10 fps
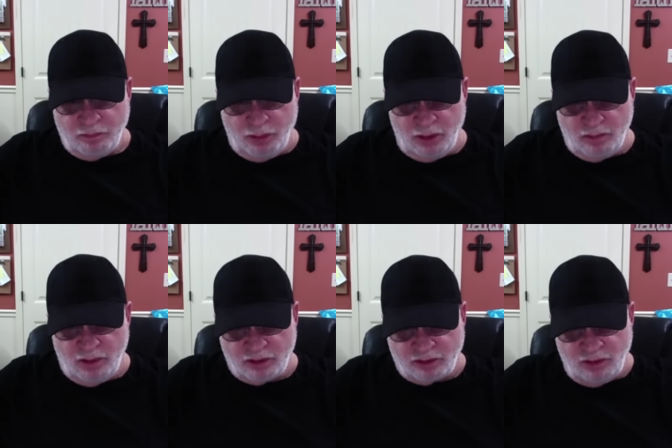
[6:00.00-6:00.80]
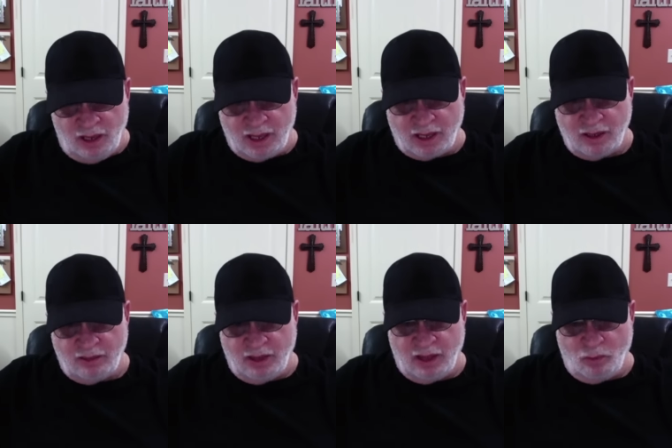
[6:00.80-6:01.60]
pretty much like
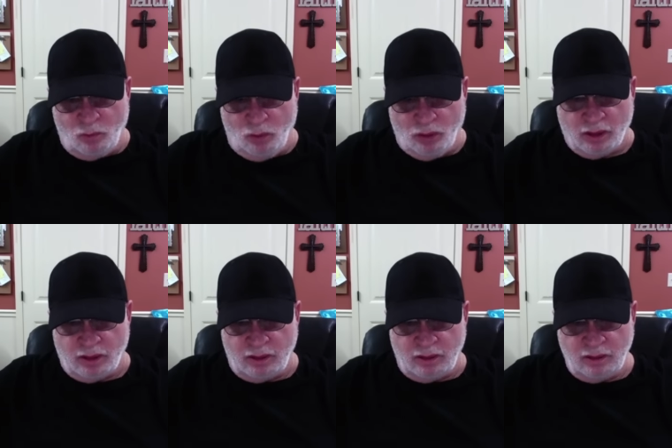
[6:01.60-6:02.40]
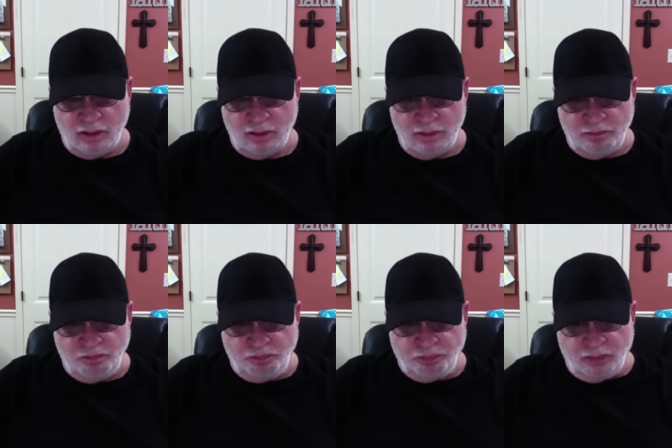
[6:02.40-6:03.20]
that one.
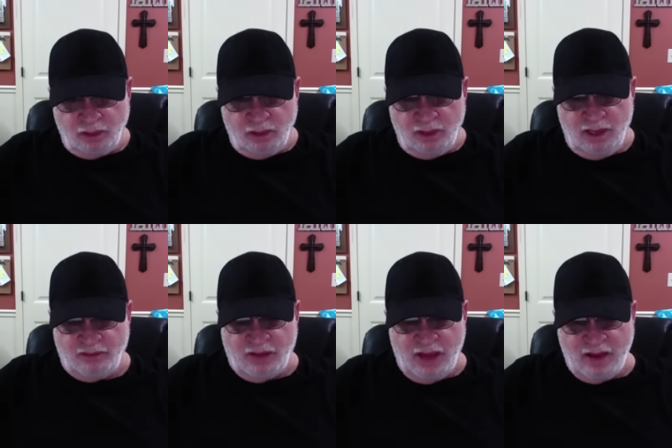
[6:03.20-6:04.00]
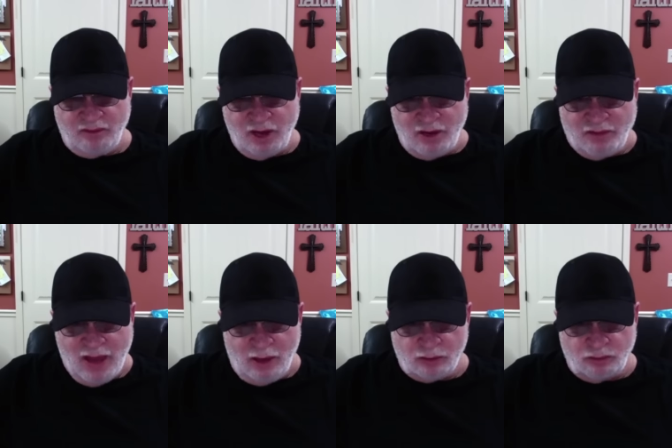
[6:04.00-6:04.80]
If they have
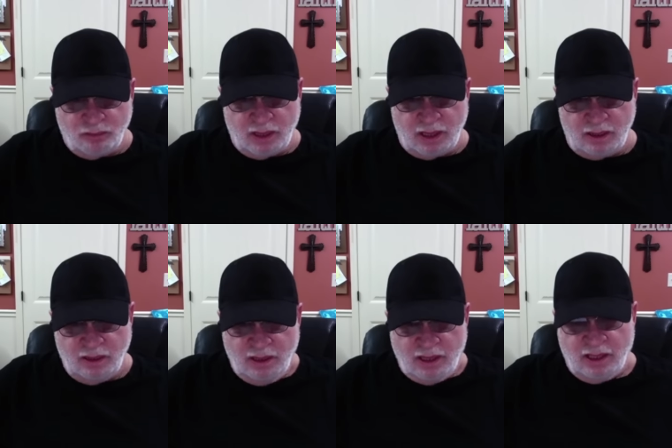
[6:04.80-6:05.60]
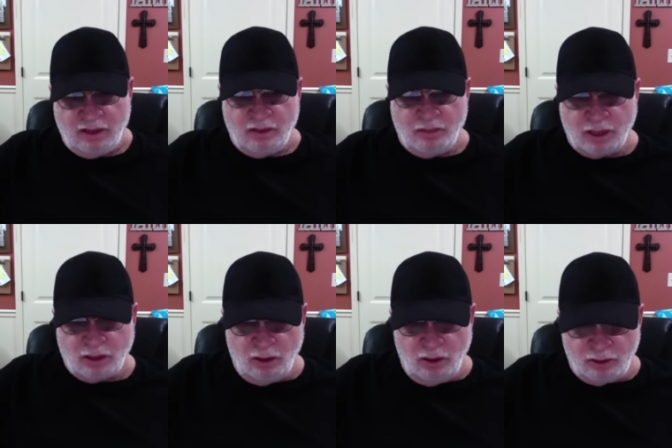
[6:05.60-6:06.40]
10,000 men and they
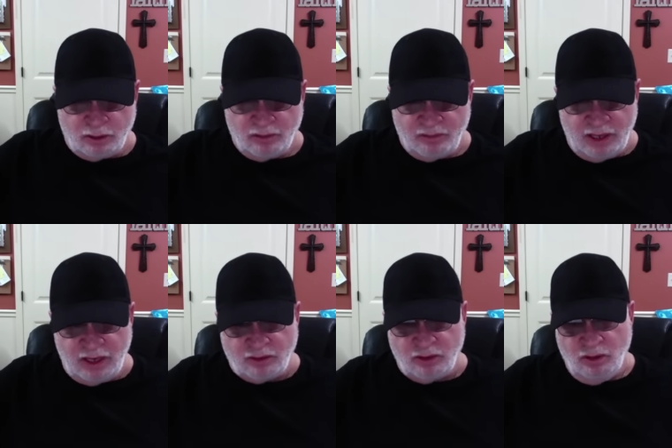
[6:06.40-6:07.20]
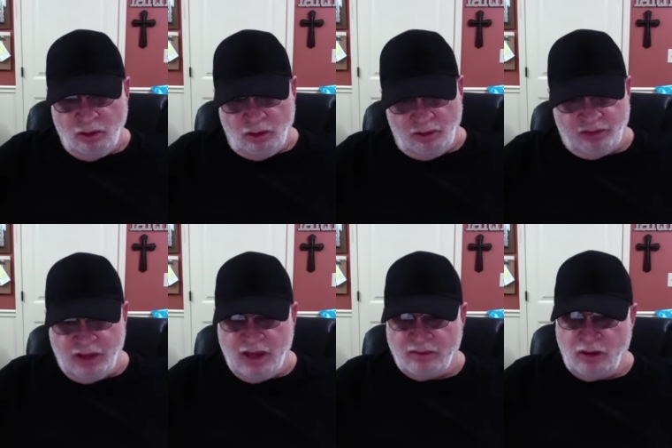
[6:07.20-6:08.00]
make 100 of each, or if
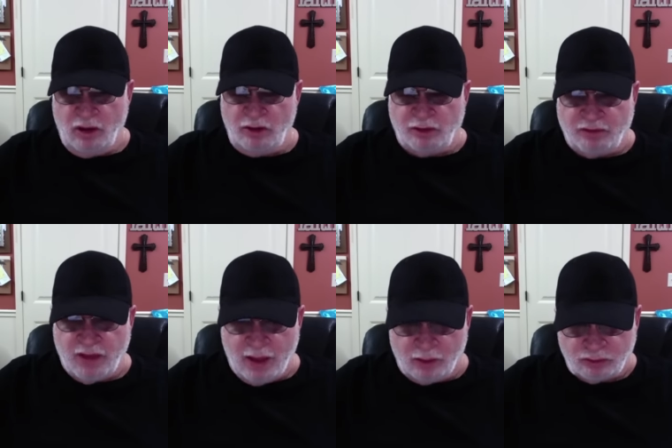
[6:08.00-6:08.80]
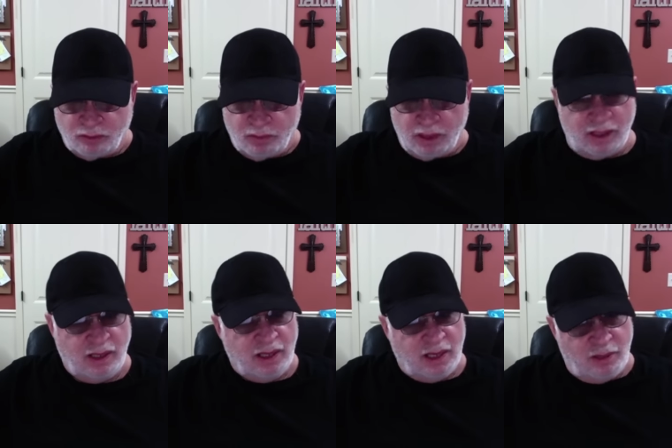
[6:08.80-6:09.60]
they have 100,000
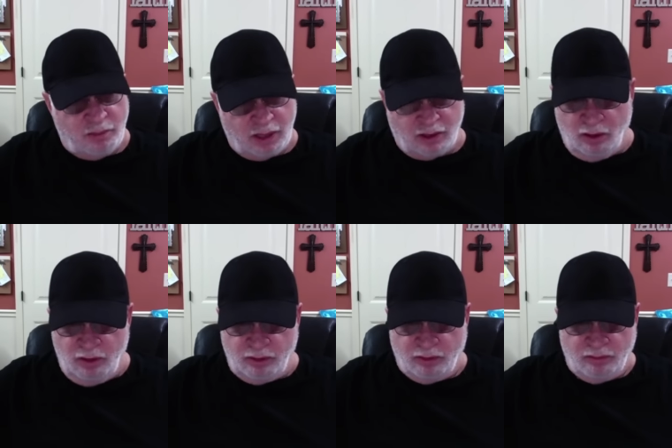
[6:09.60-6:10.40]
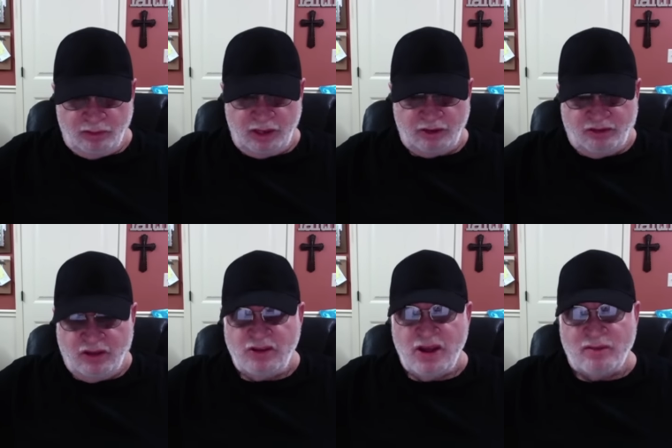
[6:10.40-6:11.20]
men and make 100 of each,
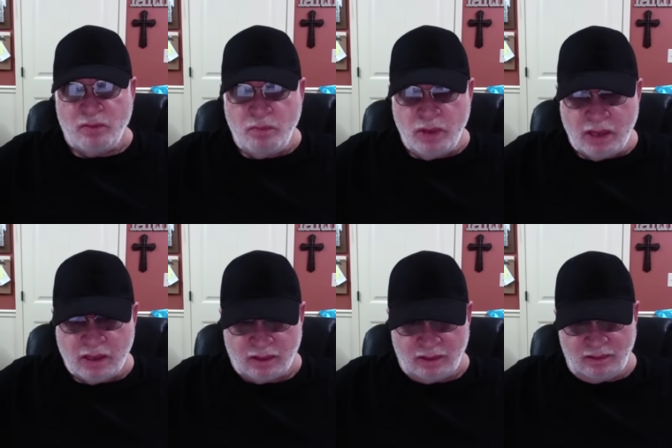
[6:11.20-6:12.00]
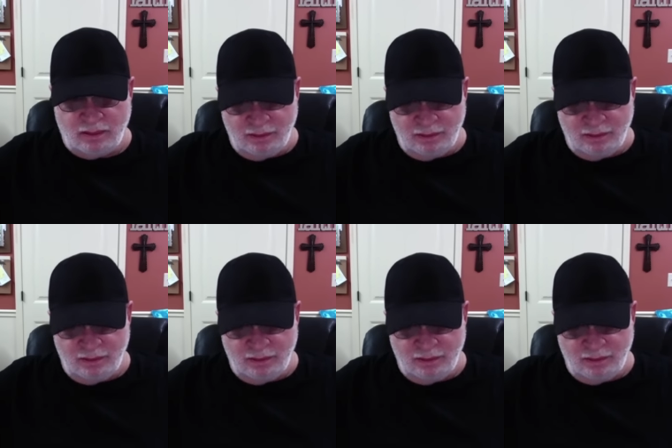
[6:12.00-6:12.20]
then you have a million.